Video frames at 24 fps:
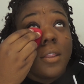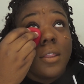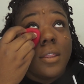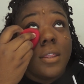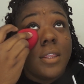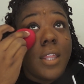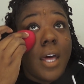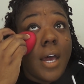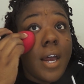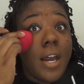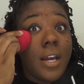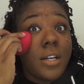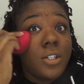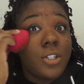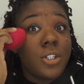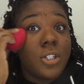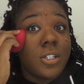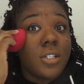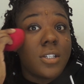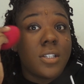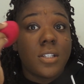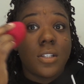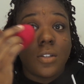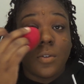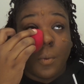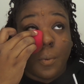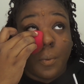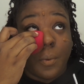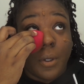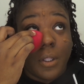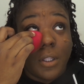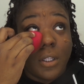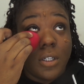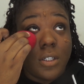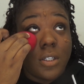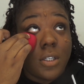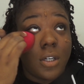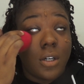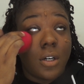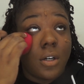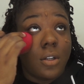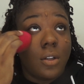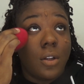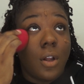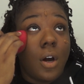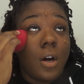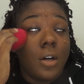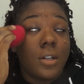that just really took
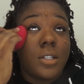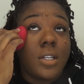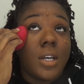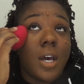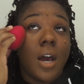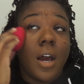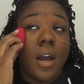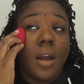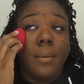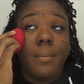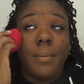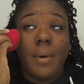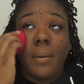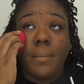a long time.